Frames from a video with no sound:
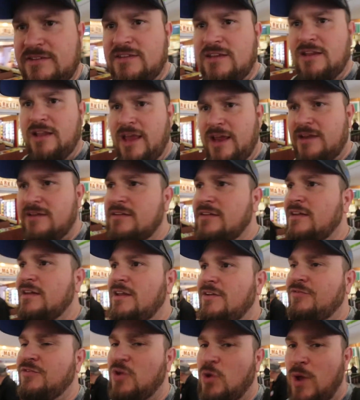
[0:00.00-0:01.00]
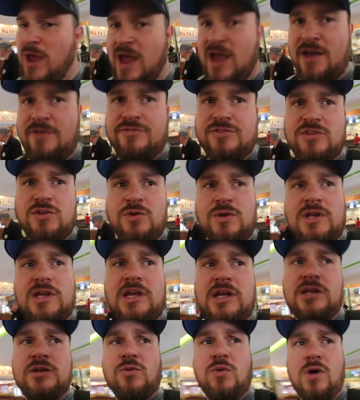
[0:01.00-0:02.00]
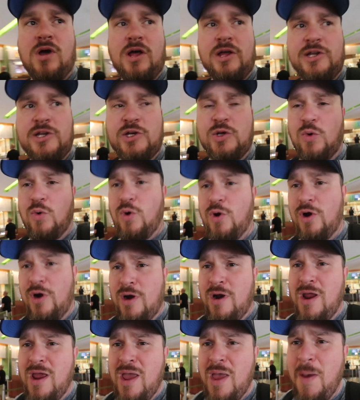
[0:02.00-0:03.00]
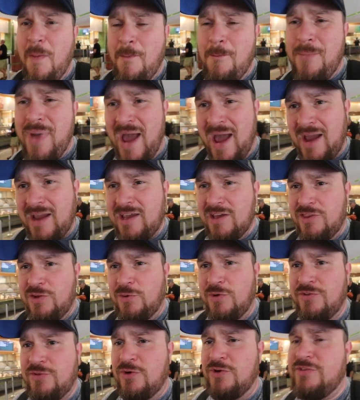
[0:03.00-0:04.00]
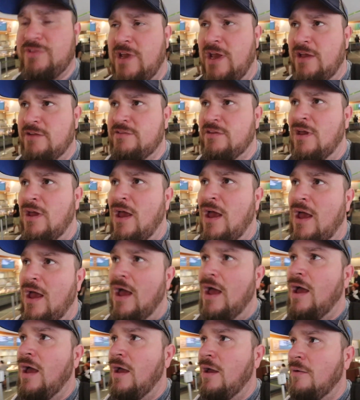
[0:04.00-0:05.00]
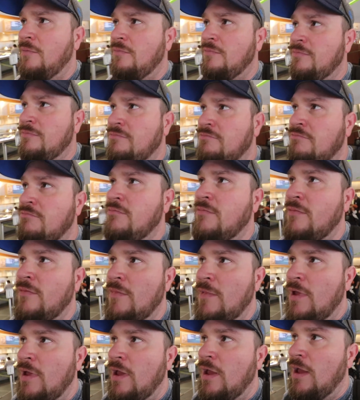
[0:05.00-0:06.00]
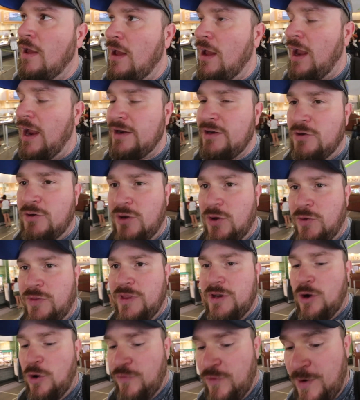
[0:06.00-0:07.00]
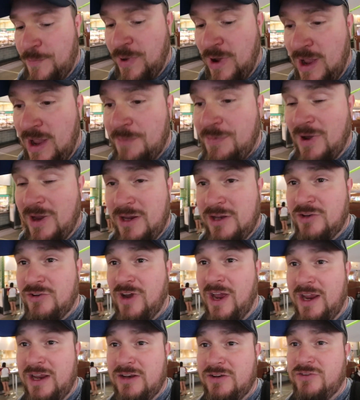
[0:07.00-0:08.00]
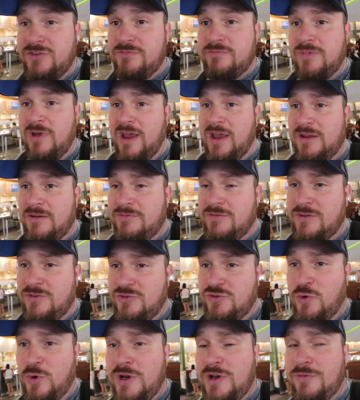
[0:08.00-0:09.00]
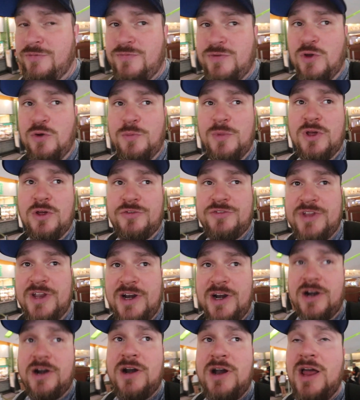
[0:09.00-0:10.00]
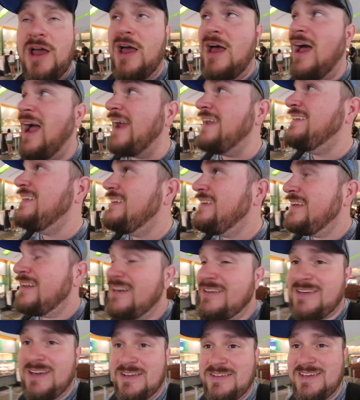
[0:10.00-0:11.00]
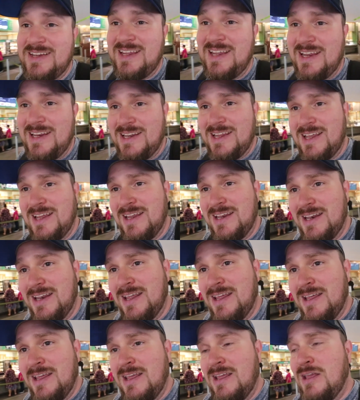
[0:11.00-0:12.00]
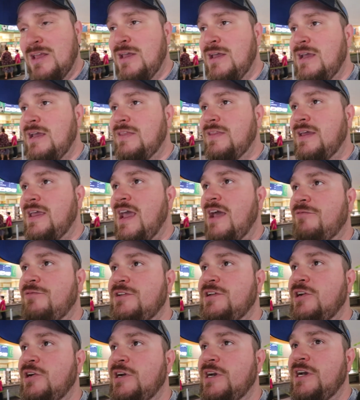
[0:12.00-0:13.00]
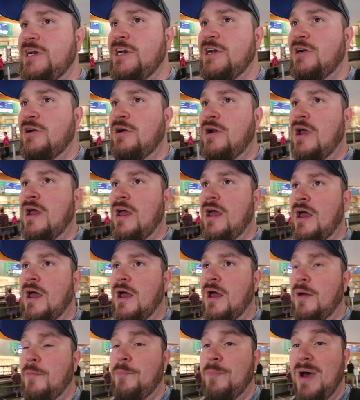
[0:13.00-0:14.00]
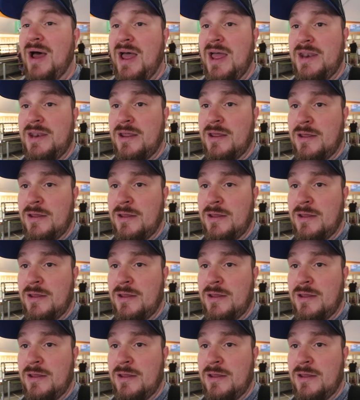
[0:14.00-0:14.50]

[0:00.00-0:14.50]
selection if you have to eat while you're back at the resorts, guys. I do know that over at Pop, I've enjoyed a few meals there. I didn't get a chance to eat in the cafeteria here, but